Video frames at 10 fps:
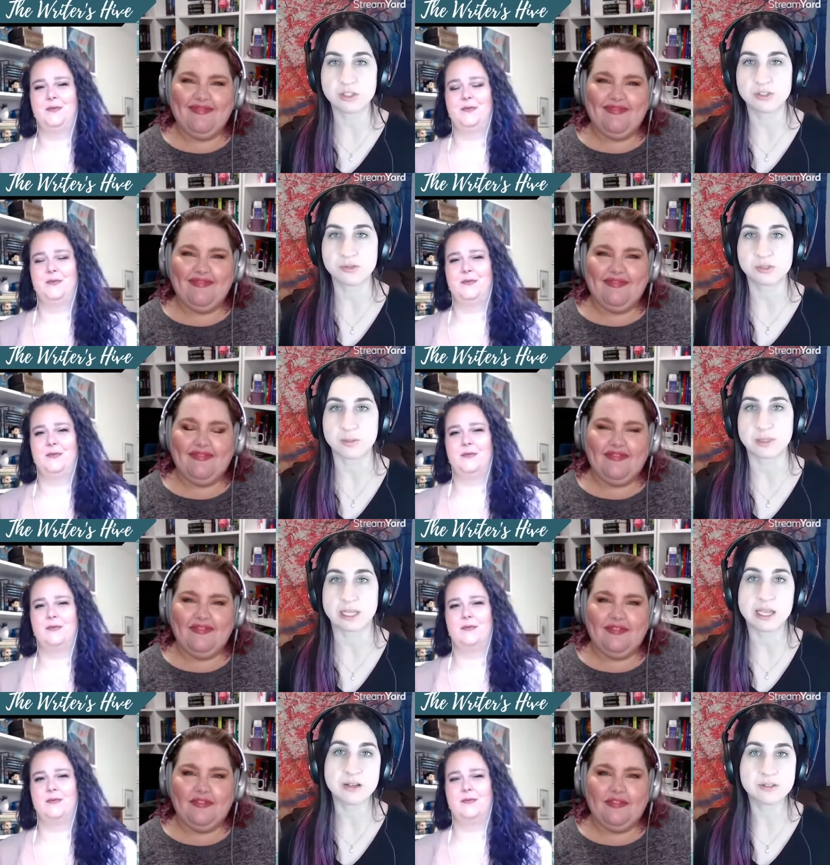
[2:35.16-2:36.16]
Speaker 1: and do
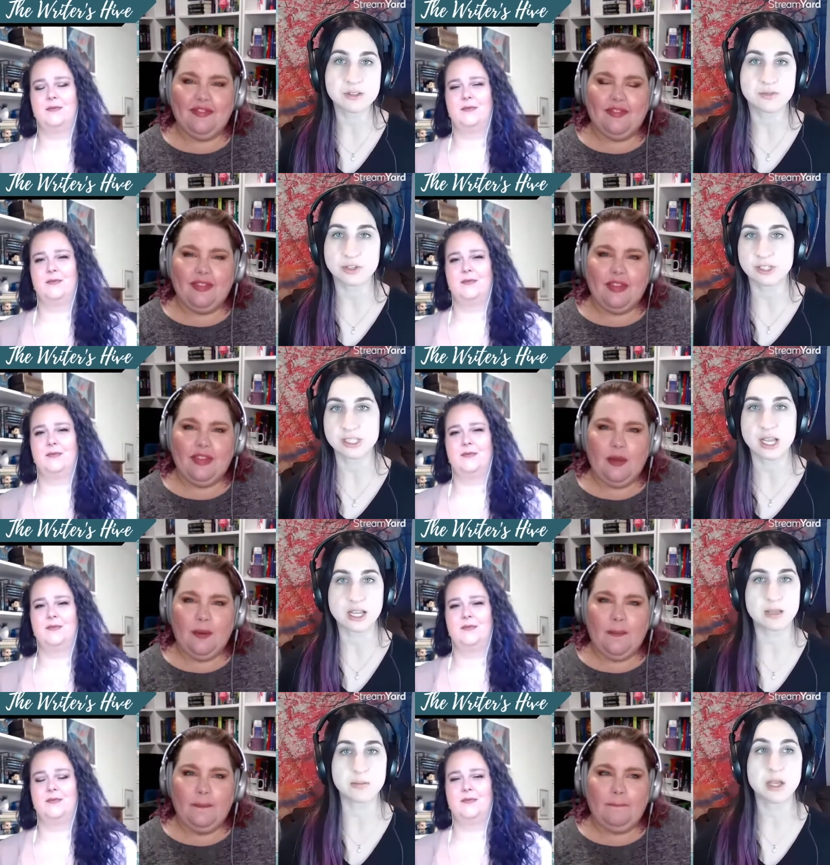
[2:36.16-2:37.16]
something else for a
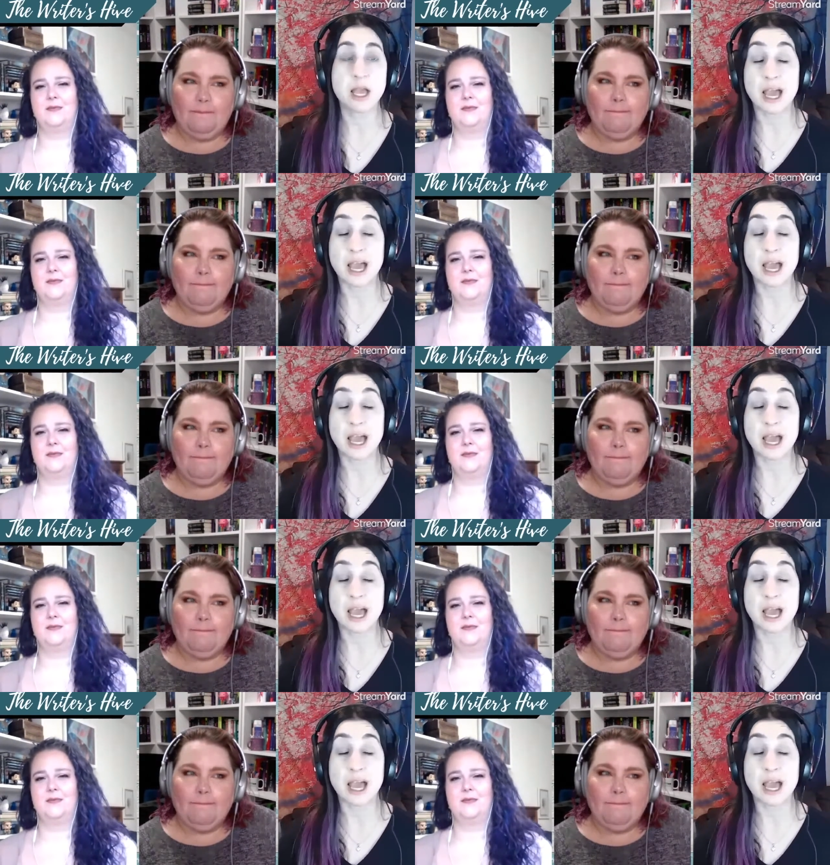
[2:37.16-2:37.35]
time,